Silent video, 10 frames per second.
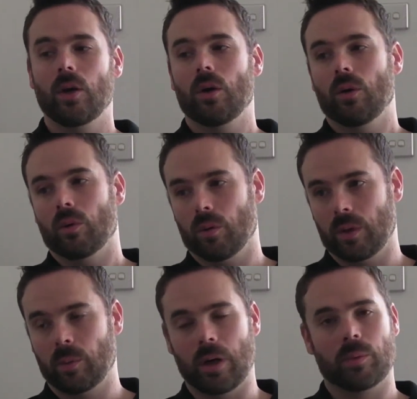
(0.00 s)
Although
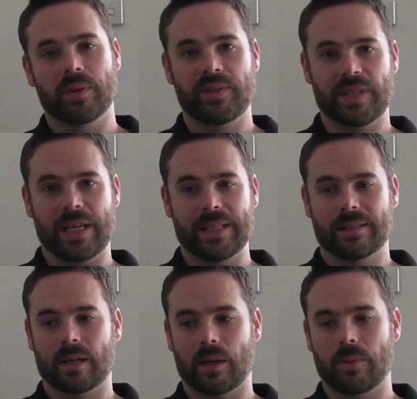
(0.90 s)
what I would say is that
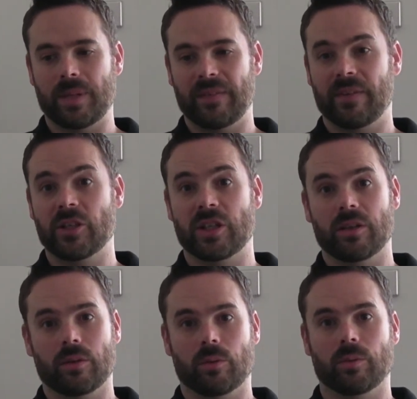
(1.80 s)
I would be vigilant
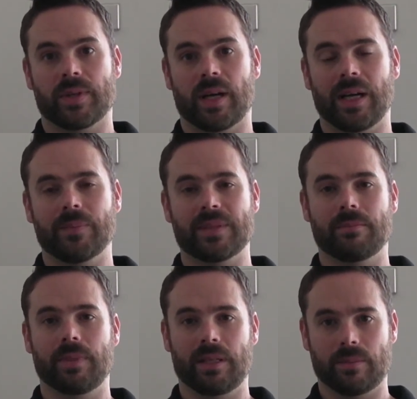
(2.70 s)
at all times and
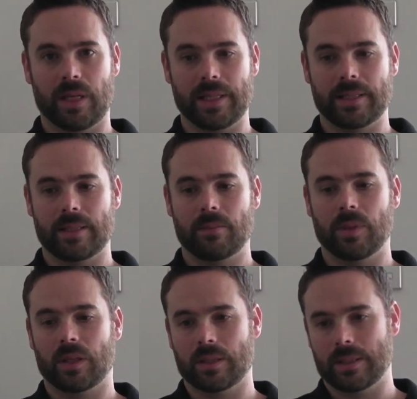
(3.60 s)
minimise it,
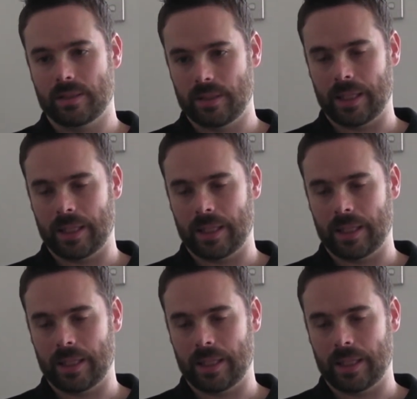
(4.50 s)
because you're going to